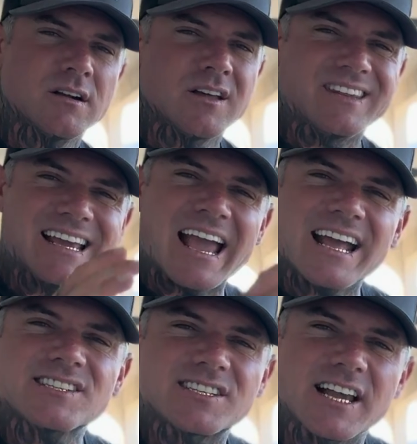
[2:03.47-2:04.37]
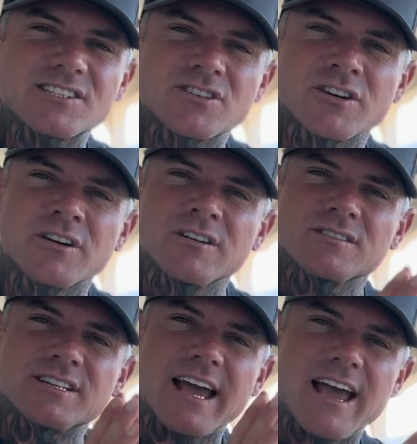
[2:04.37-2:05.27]
The ancestor
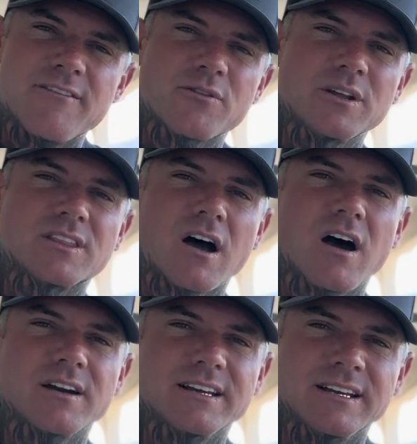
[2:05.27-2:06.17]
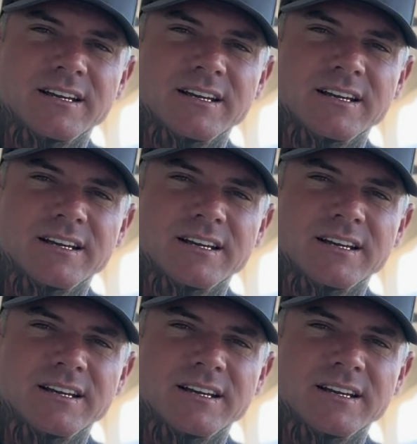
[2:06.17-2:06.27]
to every thought,